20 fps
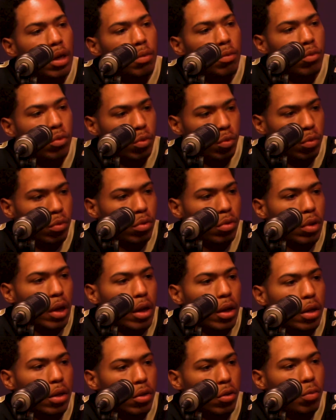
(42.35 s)
I, um, was
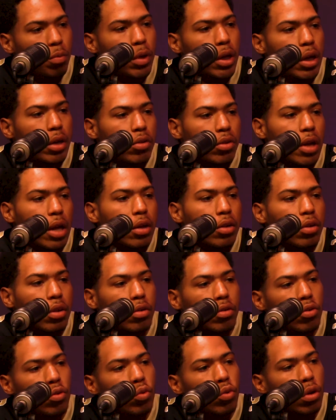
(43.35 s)
that you being as talented
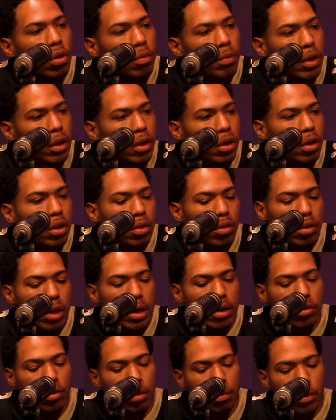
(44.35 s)
as you were, man? Is
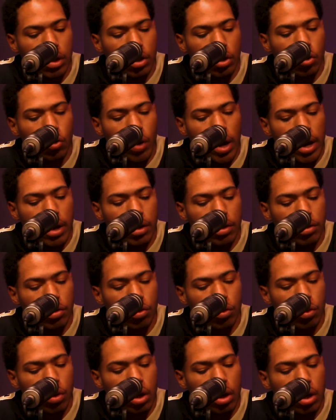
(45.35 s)
that something you had
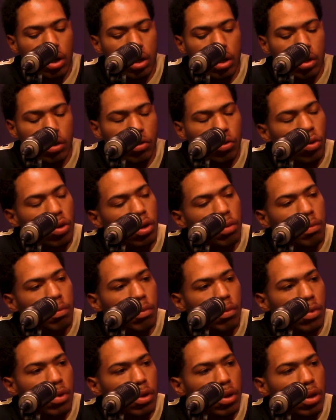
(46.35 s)
to uh, sort of
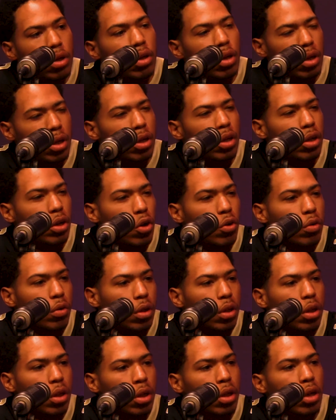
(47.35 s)
uh, go
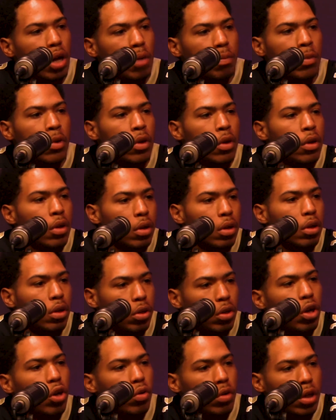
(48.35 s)
come,
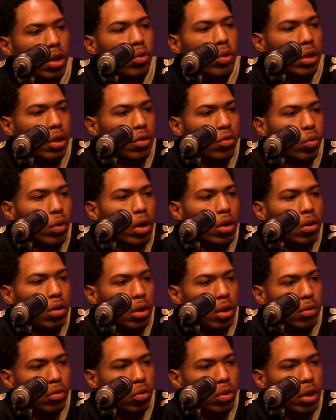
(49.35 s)
you know, deal with as
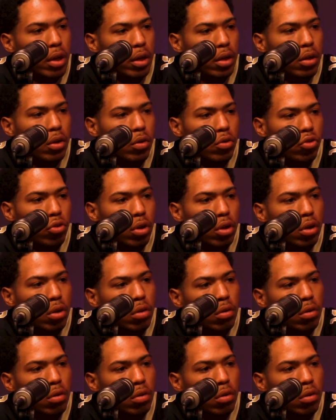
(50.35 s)
well? Sort of that ego check.